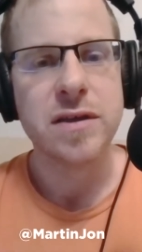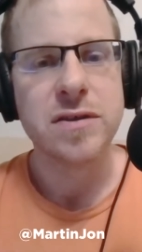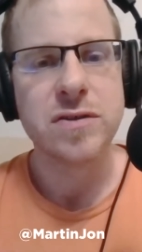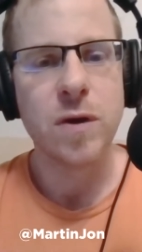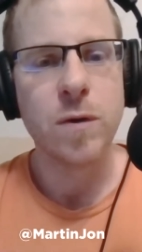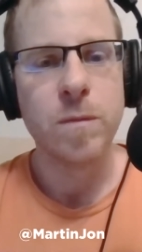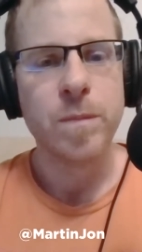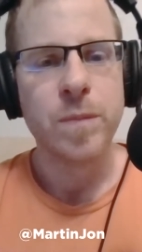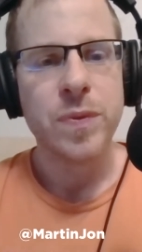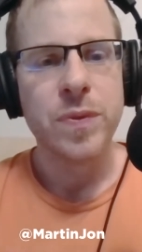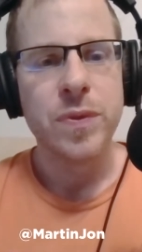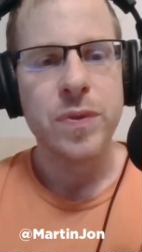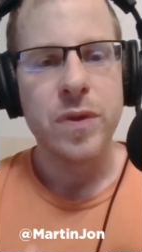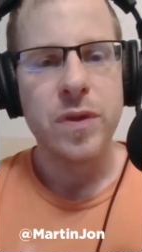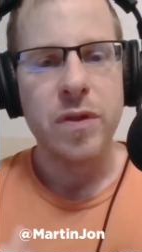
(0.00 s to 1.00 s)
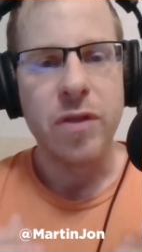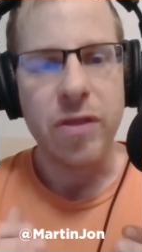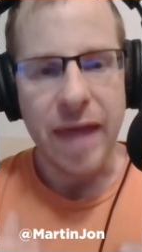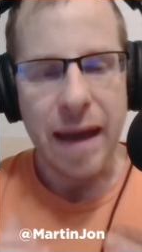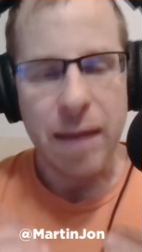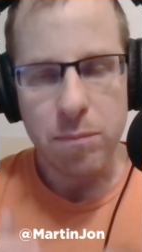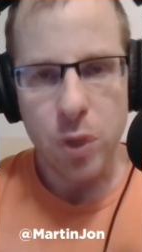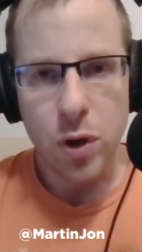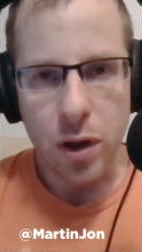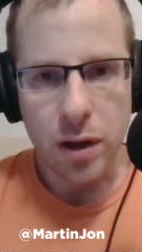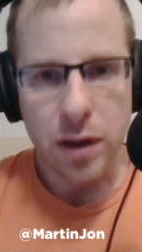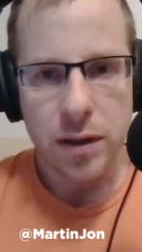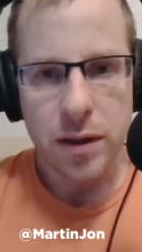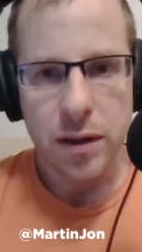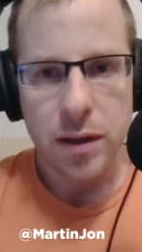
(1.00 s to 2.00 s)
So that
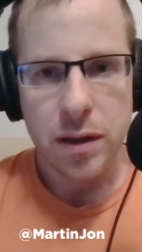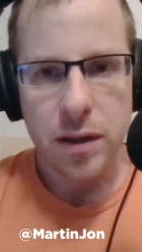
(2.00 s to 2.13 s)
book